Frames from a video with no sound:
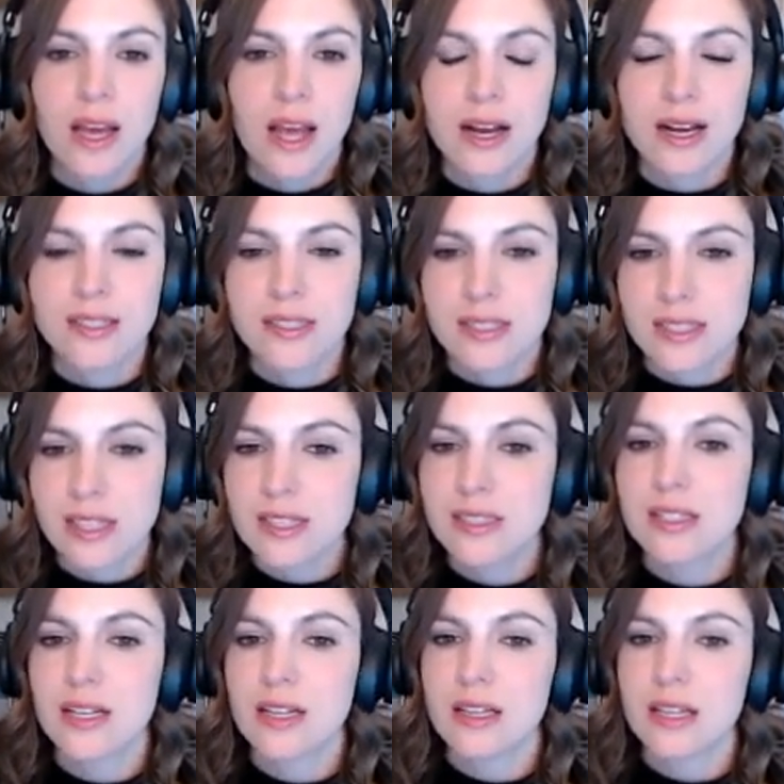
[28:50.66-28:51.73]

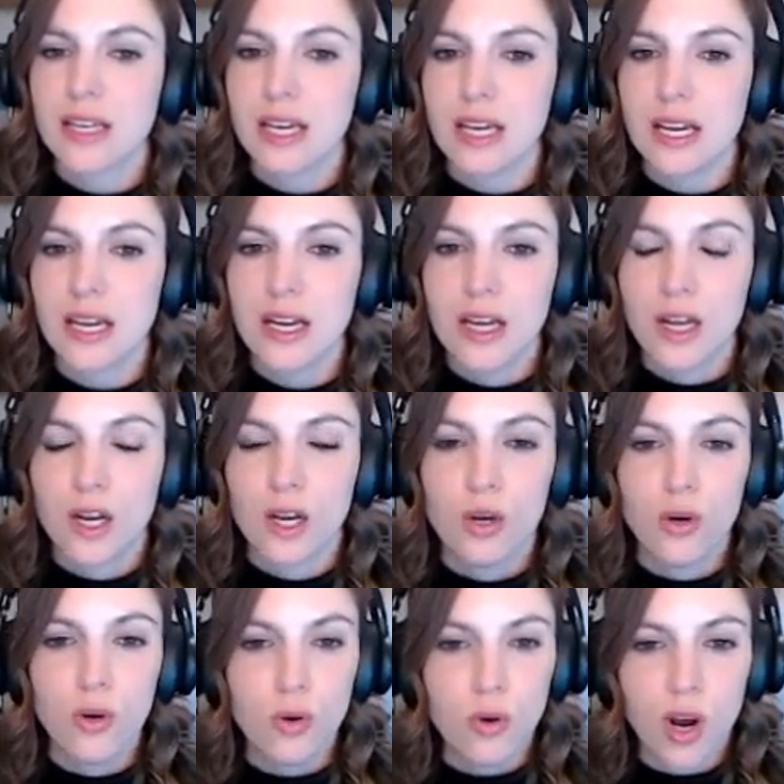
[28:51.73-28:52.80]
consistently
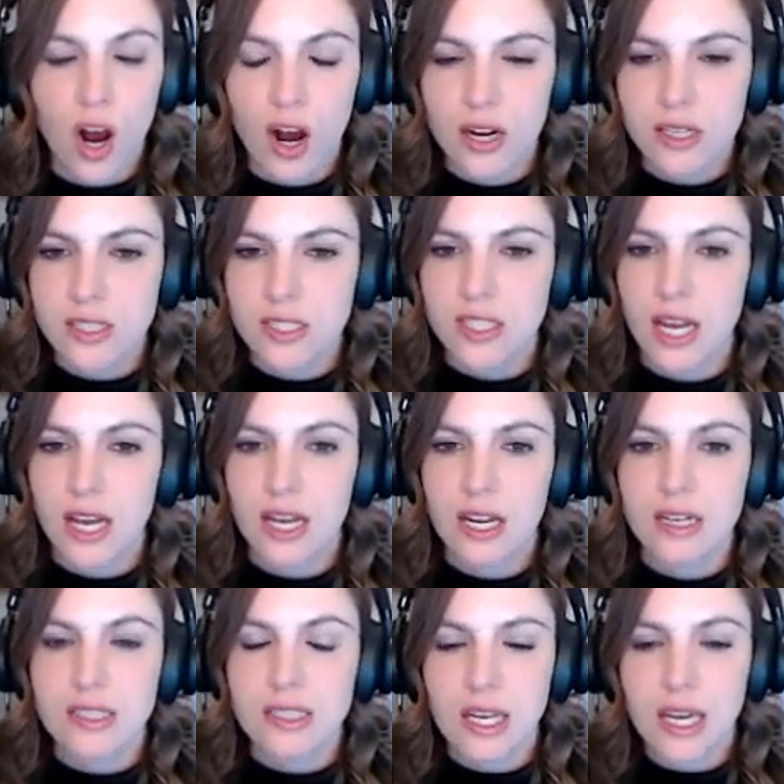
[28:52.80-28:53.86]
new
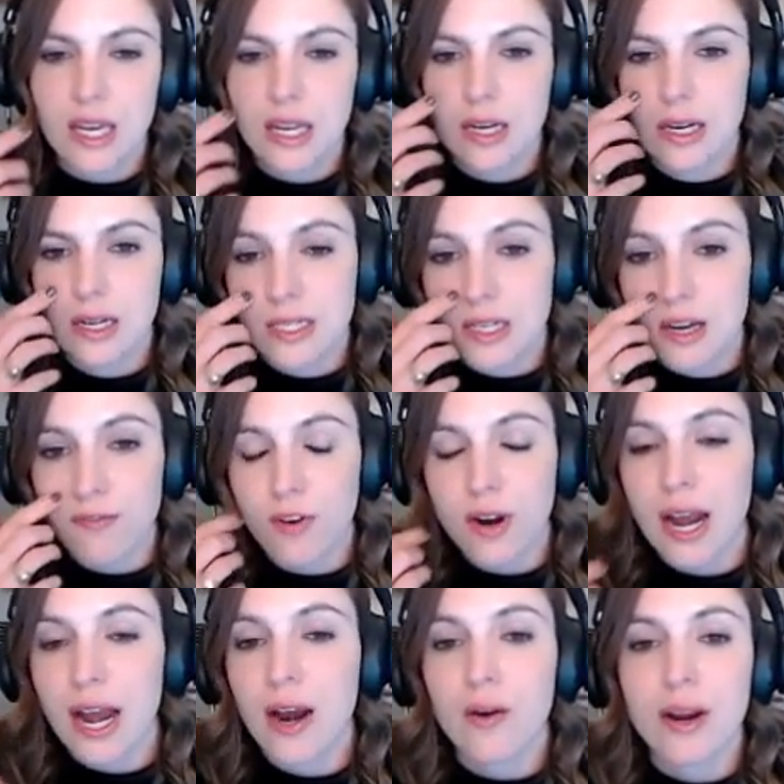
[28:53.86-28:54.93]
content in different
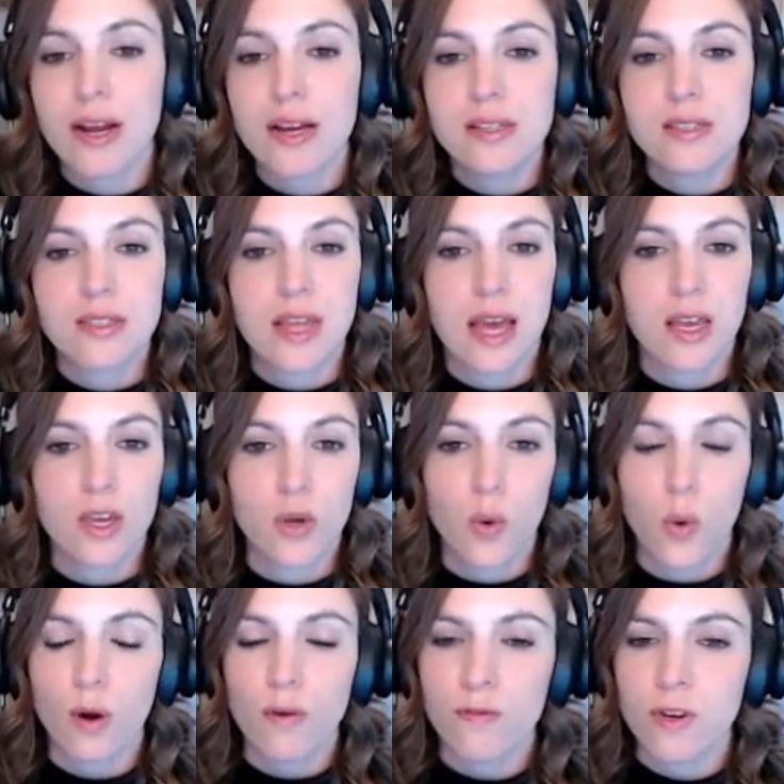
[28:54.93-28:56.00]
areas than
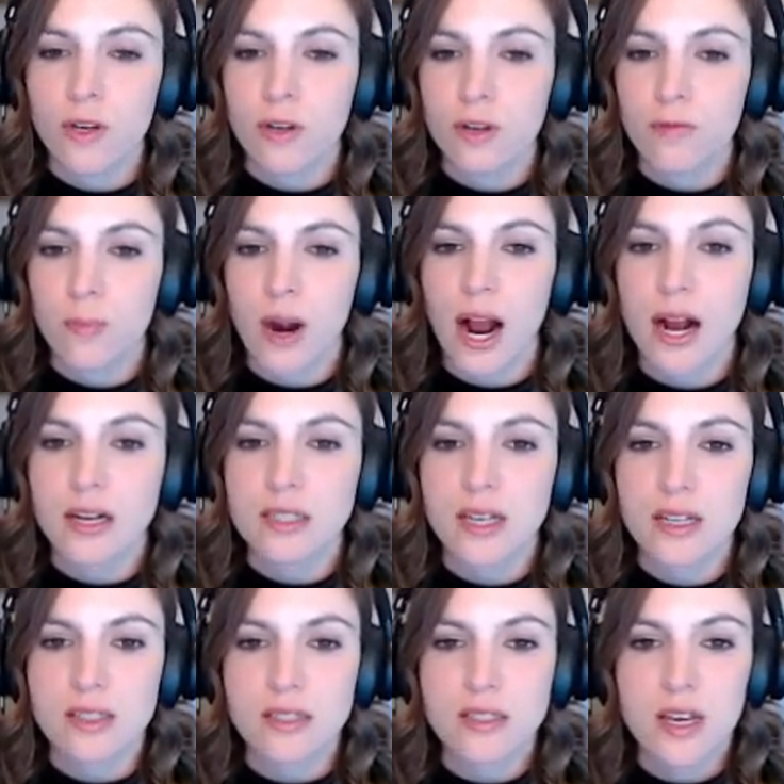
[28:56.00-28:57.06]
your field of
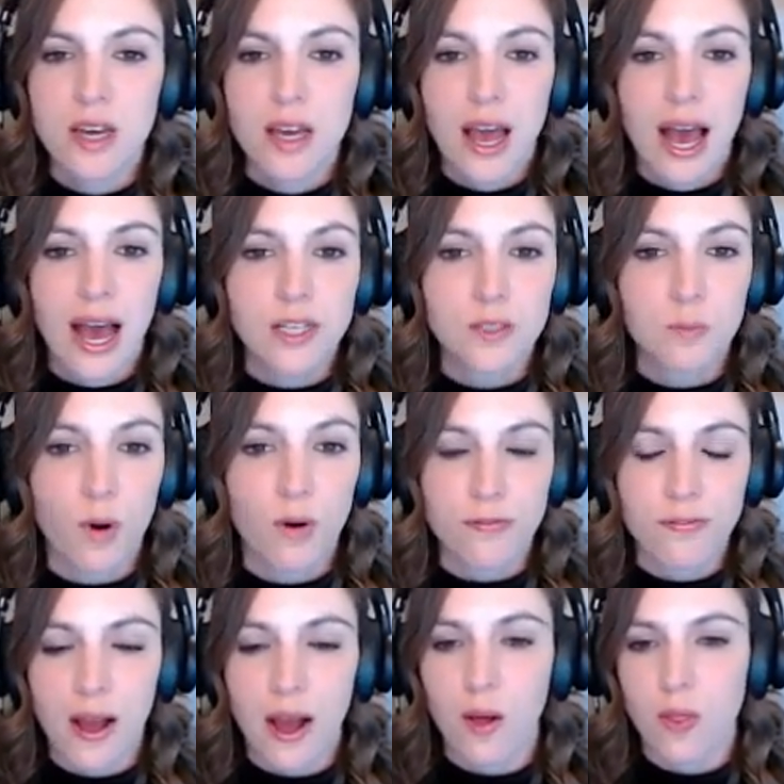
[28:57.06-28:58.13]
practice has
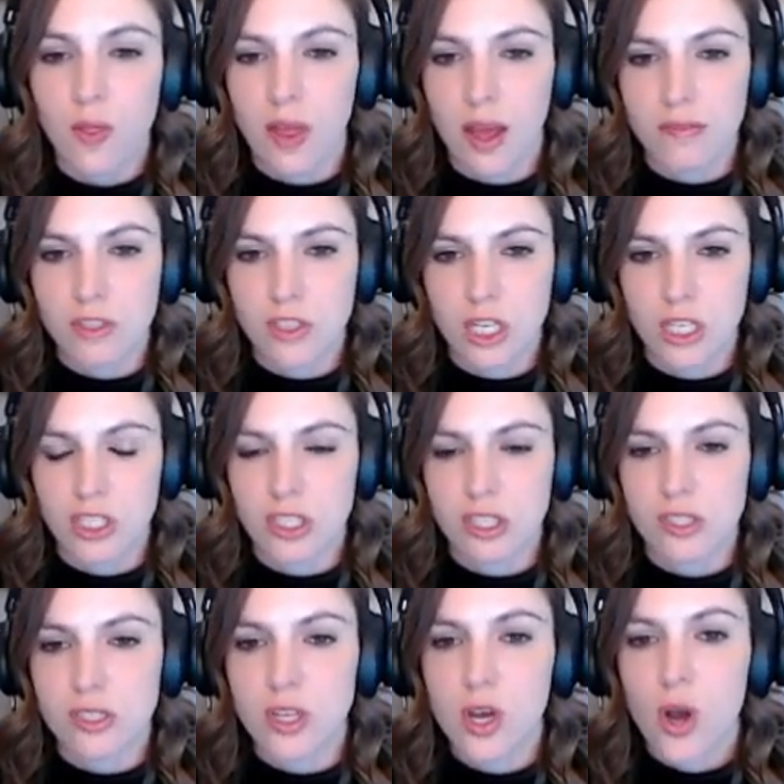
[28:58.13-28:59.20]
profound life
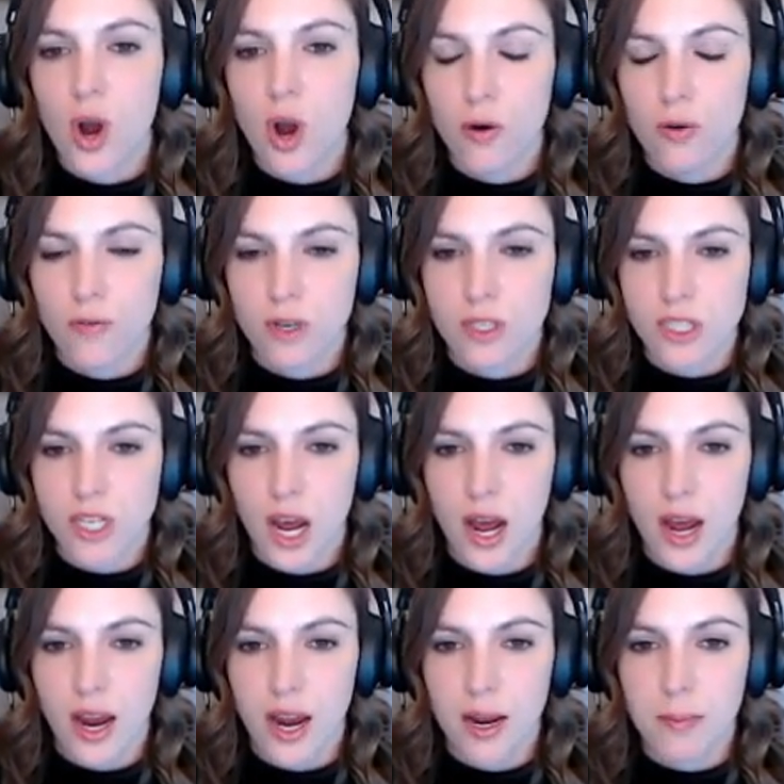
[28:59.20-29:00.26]
changes over
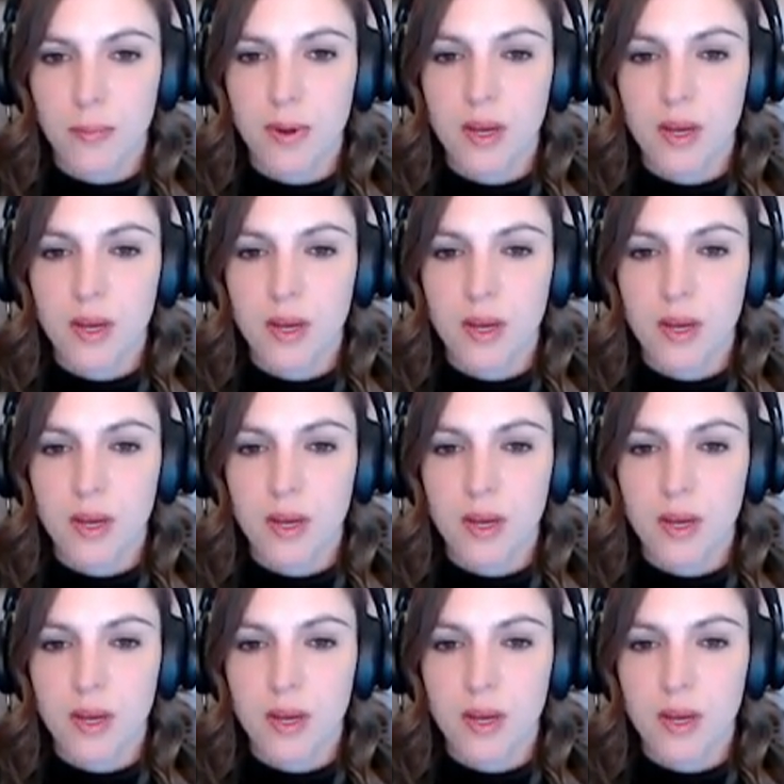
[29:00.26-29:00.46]
time.